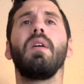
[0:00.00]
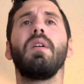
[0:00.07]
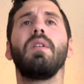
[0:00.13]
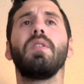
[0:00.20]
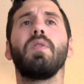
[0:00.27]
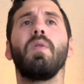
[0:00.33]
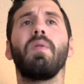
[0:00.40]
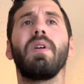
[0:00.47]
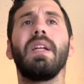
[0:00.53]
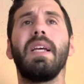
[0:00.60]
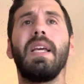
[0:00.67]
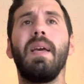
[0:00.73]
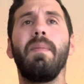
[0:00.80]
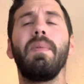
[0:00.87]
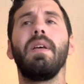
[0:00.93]
So we're going to
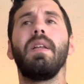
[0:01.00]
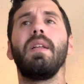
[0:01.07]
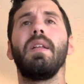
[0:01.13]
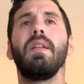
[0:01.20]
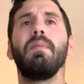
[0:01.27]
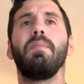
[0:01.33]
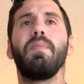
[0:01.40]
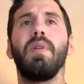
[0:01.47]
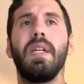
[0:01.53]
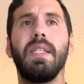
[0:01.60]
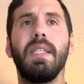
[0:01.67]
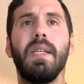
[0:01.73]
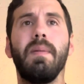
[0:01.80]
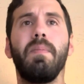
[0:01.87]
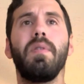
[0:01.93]
keep it pretty
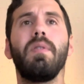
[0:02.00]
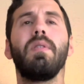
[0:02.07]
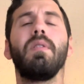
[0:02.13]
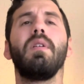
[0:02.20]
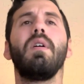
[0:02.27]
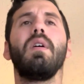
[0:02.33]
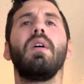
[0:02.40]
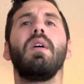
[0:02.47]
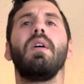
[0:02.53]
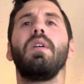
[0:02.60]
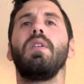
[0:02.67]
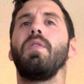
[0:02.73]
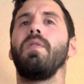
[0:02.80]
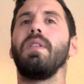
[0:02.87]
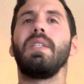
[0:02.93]
simple,
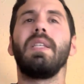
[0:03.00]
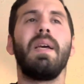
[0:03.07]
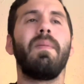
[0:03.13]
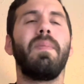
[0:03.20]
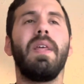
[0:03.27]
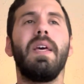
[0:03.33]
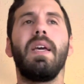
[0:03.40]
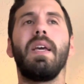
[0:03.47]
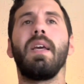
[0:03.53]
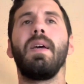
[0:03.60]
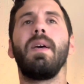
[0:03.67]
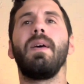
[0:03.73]
doing the same thing,